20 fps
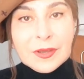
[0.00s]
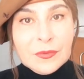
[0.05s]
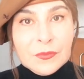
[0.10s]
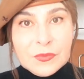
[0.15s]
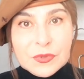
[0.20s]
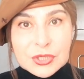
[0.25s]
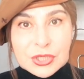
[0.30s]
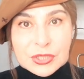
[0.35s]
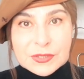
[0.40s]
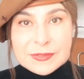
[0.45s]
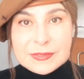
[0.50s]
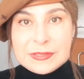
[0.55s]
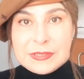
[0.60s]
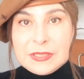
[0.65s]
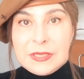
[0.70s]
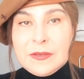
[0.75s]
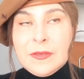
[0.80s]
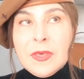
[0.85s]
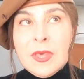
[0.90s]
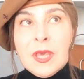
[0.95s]
we shall
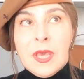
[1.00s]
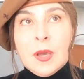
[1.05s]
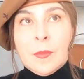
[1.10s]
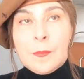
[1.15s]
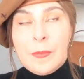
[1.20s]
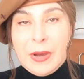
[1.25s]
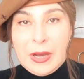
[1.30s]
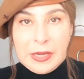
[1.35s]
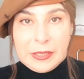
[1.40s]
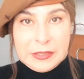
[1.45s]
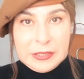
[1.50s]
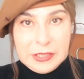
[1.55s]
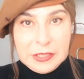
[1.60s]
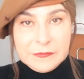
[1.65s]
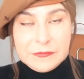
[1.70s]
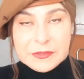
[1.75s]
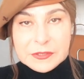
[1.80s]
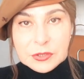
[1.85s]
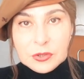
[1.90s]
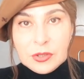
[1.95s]
see but
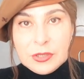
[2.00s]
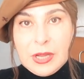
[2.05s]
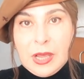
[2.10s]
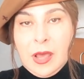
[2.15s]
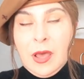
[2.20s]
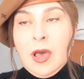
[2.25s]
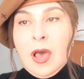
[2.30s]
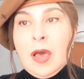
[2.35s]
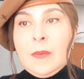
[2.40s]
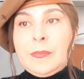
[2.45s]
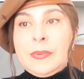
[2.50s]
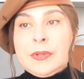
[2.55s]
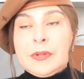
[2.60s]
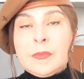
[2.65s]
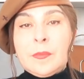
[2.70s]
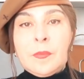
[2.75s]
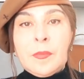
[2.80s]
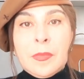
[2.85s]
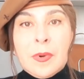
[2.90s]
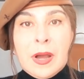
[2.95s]
if it's gonna
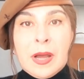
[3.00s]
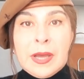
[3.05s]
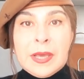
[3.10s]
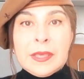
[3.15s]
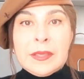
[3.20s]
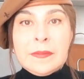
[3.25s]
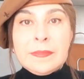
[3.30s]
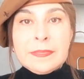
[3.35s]
happen my